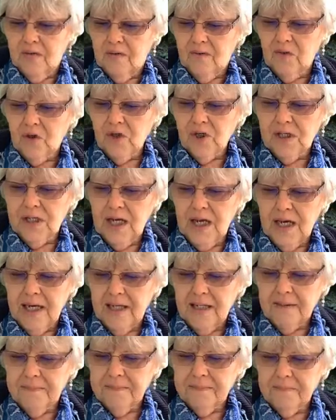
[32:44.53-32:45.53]
verse
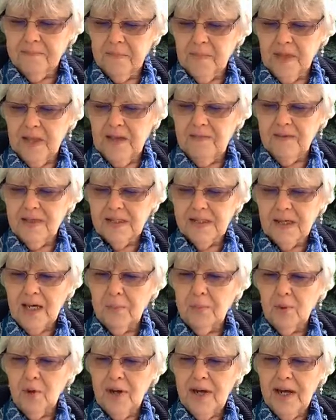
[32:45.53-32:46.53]
9. And this I
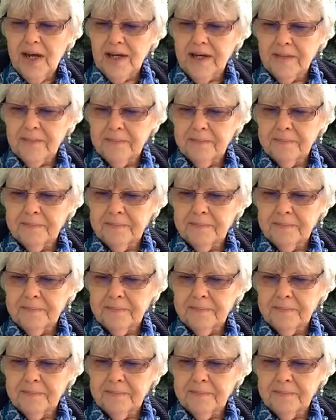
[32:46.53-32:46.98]
pray.